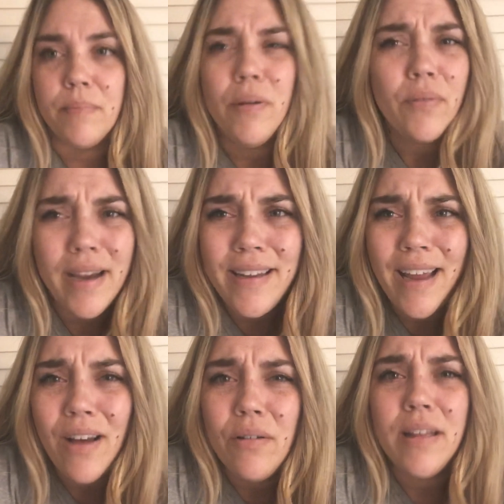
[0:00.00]
But right
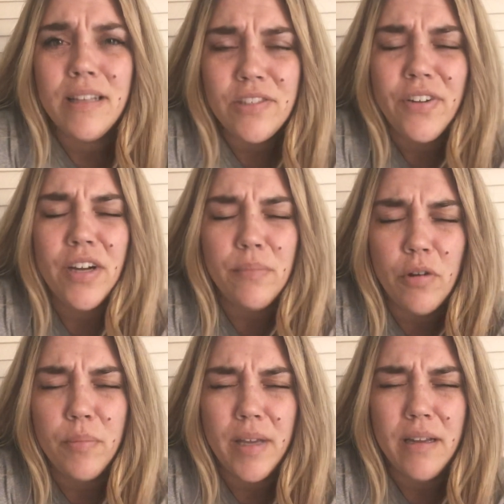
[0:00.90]
now, in this very
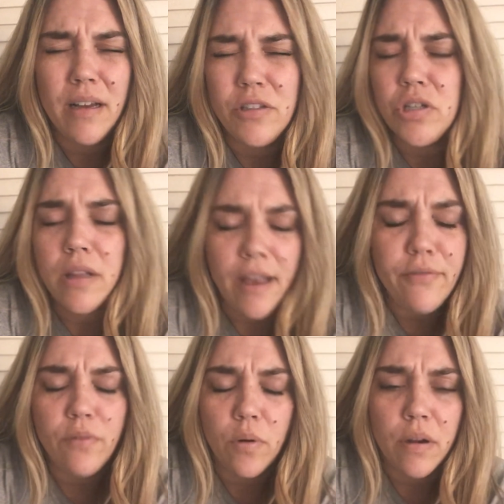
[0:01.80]
moment, on July
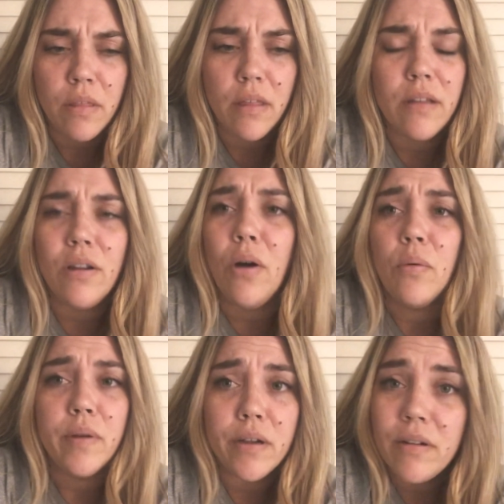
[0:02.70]
4th, no,
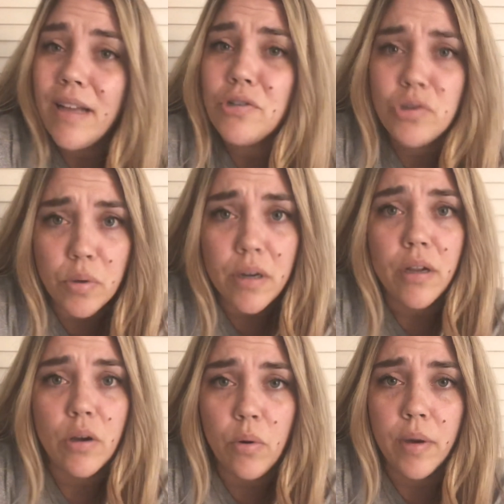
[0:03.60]
we are not short
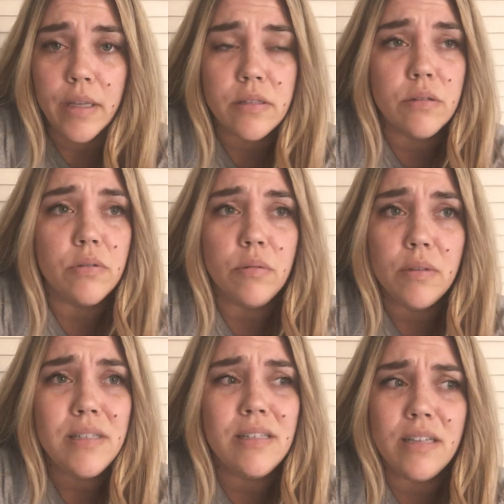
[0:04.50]
on coins. So don't
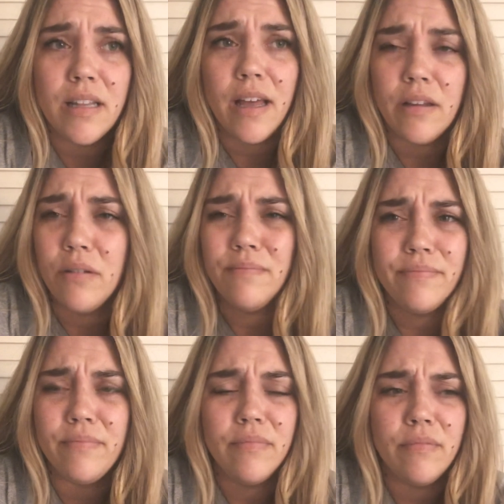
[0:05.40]
listen to that
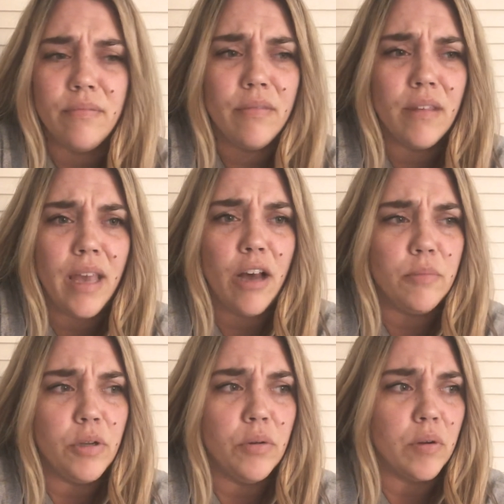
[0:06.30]
cow
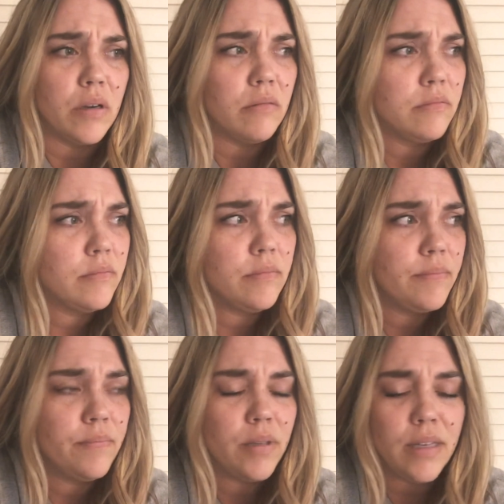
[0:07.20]
manure,
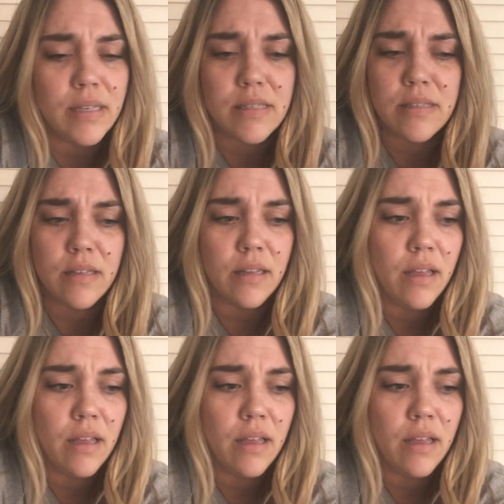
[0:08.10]
please.